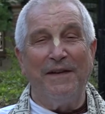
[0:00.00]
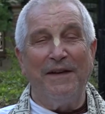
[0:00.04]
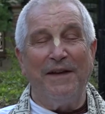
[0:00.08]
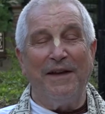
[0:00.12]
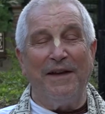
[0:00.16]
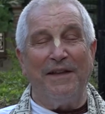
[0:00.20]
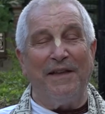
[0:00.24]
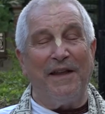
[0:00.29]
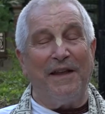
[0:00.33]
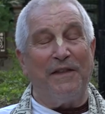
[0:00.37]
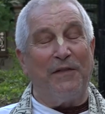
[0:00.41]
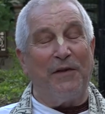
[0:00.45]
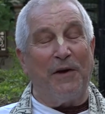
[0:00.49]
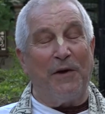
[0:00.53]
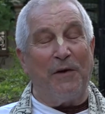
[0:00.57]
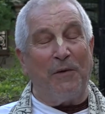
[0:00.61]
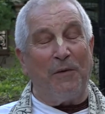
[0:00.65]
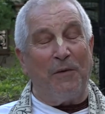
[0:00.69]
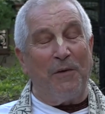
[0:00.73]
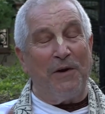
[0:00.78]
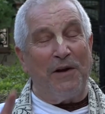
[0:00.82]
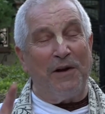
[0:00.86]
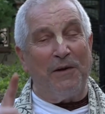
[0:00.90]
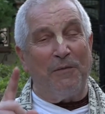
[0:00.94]
And they thought,
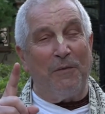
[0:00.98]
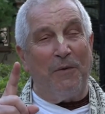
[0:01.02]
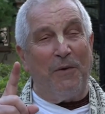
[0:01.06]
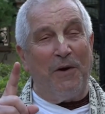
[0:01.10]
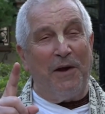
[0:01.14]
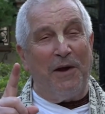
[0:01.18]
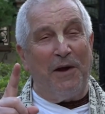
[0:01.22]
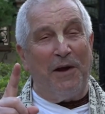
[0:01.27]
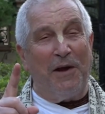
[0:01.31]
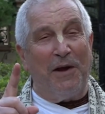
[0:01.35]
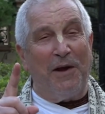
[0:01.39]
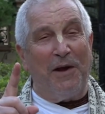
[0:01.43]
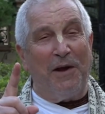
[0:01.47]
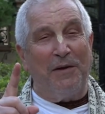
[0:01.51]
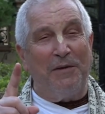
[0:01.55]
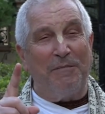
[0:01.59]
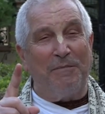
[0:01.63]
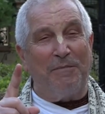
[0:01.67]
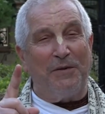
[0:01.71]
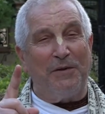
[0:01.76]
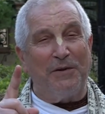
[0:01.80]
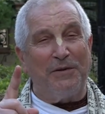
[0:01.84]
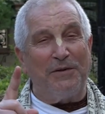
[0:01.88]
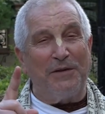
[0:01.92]
only one
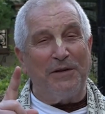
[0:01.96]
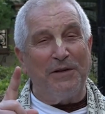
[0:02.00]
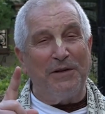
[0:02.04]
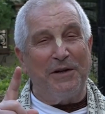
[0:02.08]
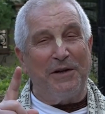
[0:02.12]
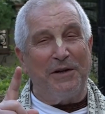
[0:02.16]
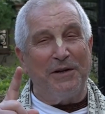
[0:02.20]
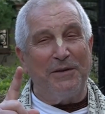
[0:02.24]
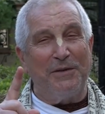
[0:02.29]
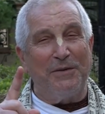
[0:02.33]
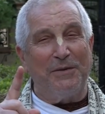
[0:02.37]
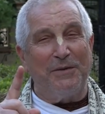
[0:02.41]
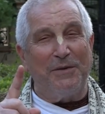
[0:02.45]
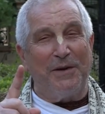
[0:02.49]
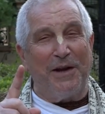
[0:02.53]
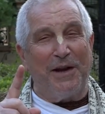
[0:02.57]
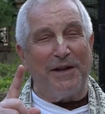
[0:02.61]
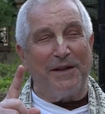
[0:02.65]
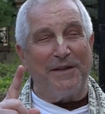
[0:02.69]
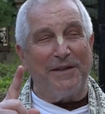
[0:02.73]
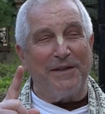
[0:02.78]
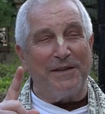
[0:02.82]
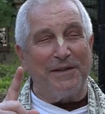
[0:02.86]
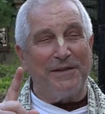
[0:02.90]
person can do
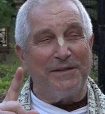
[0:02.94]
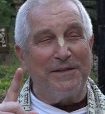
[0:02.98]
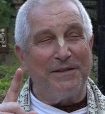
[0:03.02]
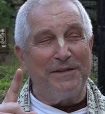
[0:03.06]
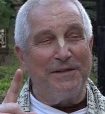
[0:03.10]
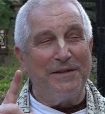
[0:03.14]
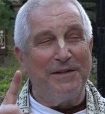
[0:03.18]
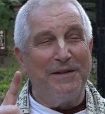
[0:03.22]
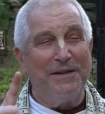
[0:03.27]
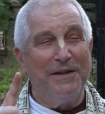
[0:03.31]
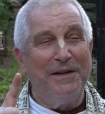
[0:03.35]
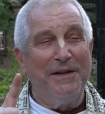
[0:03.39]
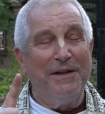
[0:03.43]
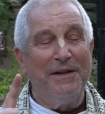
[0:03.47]
like this.